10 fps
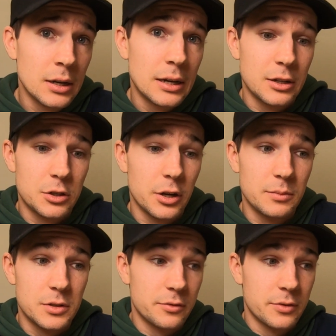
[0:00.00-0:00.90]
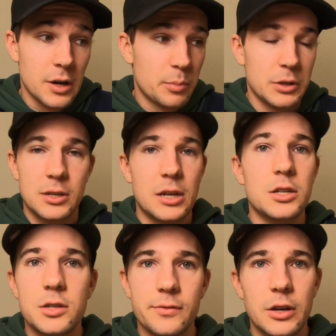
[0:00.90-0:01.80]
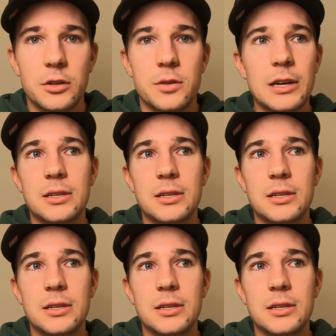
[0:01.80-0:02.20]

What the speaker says: in terms of percentage of VO2 max.